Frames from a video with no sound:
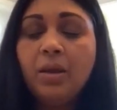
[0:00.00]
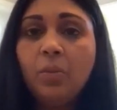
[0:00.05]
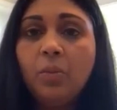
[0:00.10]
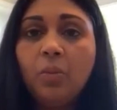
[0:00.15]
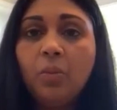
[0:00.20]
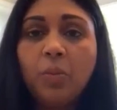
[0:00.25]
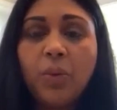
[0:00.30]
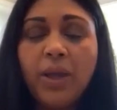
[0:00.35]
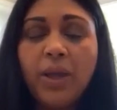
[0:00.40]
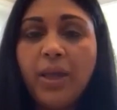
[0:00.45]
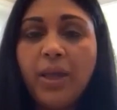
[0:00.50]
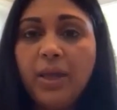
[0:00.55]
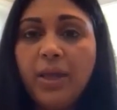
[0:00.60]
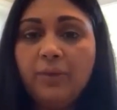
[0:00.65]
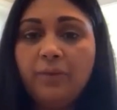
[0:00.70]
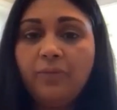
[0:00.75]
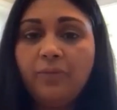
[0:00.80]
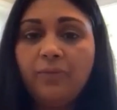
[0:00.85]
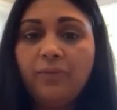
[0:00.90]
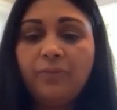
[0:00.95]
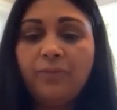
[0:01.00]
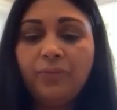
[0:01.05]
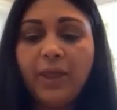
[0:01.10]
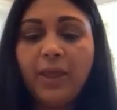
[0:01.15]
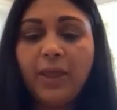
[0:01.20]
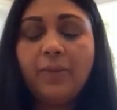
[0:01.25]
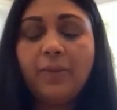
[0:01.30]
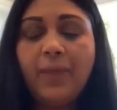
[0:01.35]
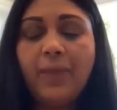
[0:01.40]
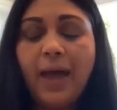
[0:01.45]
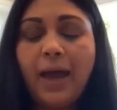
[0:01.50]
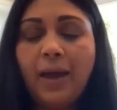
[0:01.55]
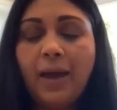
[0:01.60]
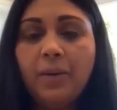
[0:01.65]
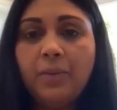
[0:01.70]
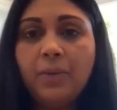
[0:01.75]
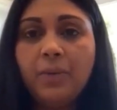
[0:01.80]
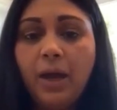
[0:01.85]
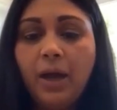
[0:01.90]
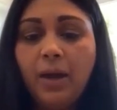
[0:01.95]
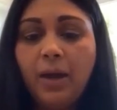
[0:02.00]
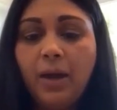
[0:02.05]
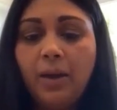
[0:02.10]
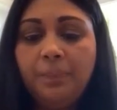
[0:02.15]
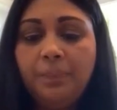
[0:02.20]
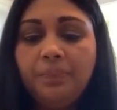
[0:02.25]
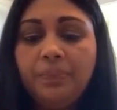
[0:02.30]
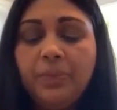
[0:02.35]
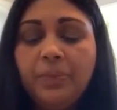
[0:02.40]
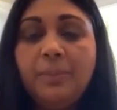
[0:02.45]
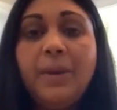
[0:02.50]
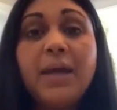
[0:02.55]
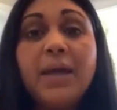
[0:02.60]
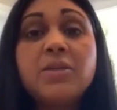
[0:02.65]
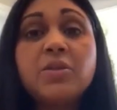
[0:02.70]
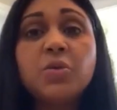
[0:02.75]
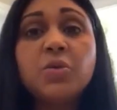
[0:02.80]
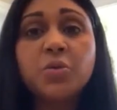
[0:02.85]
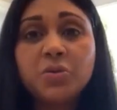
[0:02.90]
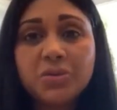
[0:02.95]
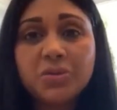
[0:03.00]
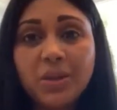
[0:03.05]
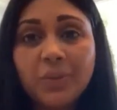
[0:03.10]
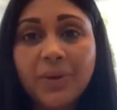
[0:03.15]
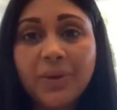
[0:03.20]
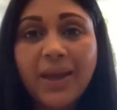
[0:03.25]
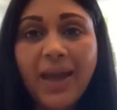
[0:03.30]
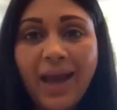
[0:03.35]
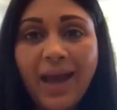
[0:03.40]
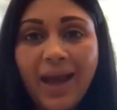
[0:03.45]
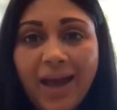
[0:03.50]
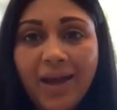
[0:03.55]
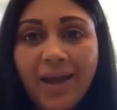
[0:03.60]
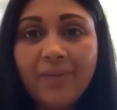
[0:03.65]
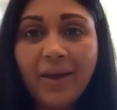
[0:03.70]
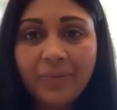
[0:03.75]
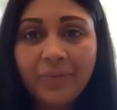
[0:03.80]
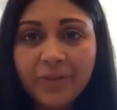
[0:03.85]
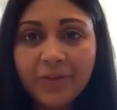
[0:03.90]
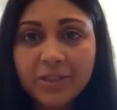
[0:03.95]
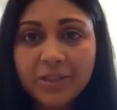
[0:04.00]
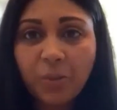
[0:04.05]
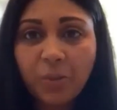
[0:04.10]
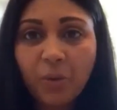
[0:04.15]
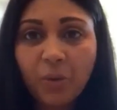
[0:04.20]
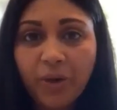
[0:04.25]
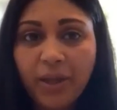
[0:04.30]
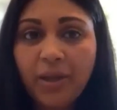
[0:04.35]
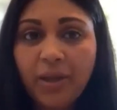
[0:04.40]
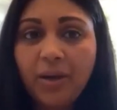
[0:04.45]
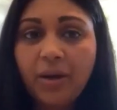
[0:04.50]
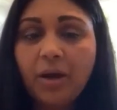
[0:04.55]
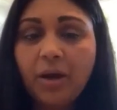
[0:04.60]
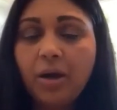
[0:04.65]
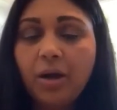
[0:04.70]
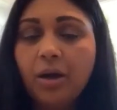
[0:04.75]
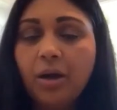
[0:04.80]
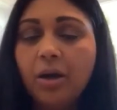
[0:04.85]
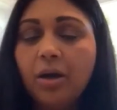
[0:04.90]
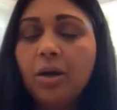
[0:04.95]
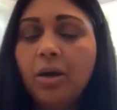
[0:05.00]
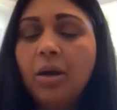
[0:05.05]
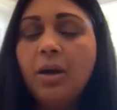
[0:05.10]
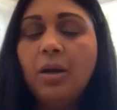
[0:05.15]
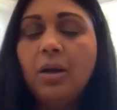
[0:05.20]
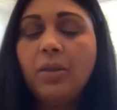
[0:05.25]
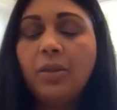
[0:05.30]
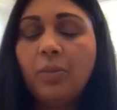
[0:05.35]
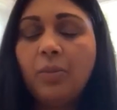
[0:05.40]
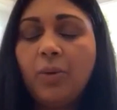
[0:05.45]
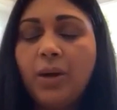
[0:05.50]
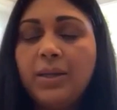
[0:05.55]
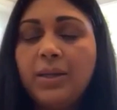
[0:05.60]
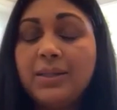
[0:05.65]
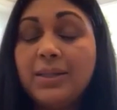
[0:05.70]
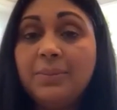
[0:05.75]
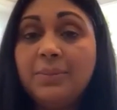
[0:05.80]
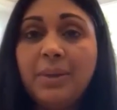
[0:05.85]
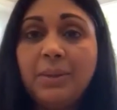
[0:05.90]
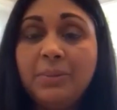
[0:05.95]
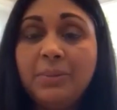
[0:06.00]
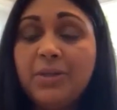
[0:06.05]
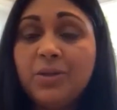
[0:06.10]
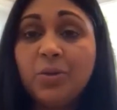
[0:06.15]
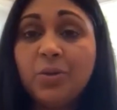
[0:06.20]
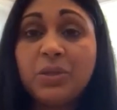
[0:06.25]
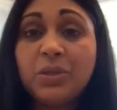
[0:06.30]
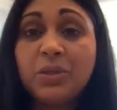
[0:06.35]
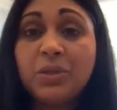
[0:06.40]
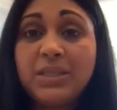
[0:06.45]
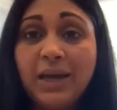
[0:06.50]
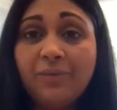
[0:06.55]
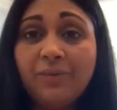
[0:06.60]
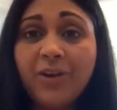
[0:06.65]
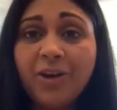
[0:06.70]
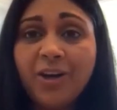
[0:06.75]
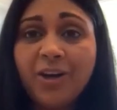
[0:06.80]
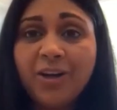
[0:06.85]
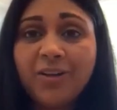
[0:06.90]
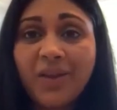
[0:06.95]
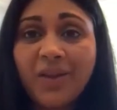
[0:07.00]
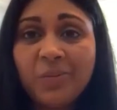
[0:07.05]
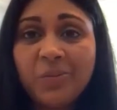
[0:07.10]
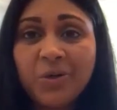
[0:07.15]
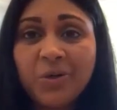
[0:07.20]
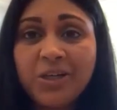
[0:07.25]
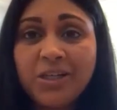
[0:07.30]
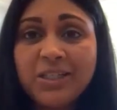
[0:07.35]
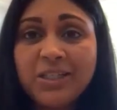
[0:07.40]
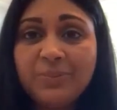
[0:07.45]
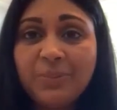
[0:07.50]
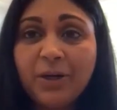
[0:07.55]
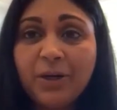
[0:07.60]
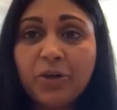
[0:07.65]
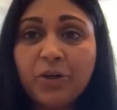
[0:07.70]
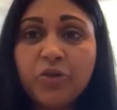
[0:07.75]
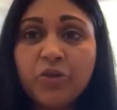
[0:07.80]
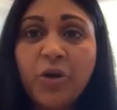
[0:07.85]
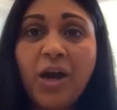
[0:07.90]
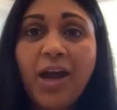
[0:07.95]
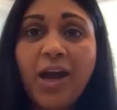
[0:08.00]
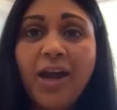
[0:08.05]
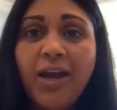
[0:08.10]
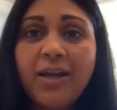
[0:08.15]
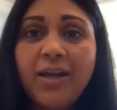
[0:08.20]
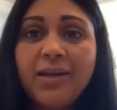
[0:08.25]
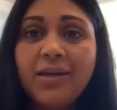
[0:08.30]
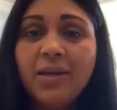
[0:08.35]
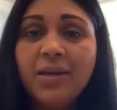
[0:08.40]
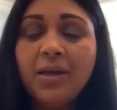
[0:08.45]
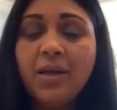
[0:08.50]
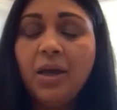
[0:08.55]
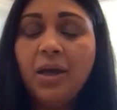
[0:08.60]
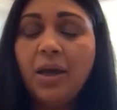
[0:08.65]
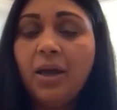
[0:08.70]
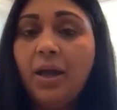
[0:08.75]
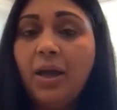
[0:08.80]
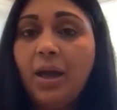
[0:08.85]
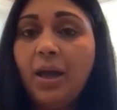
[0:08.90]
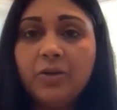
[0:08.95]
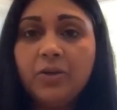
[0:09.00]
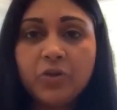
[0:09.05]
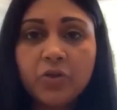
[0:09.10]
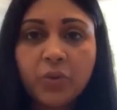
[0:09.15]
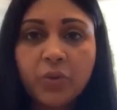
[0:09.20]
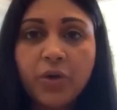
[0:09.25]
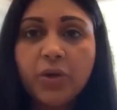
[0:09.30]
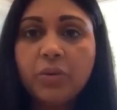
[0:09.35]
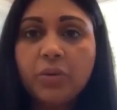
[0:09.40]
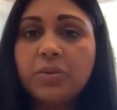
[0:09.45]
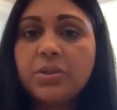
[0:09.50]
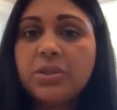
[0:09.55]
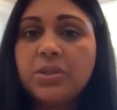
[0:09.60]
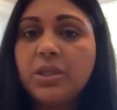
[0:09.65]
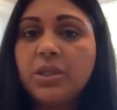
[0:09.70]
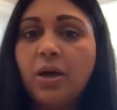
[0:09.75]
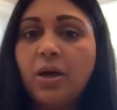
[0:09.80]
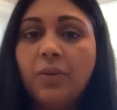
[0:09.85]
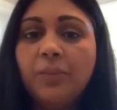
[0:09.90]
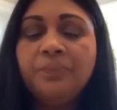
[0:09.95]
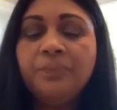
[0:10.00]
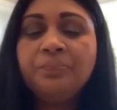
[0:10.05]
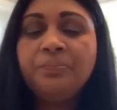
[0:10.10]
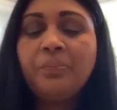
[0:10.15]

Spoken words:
we think that the best tools that we have at this point are the ones that maybe don't sound very glamorous, but are tried and true. So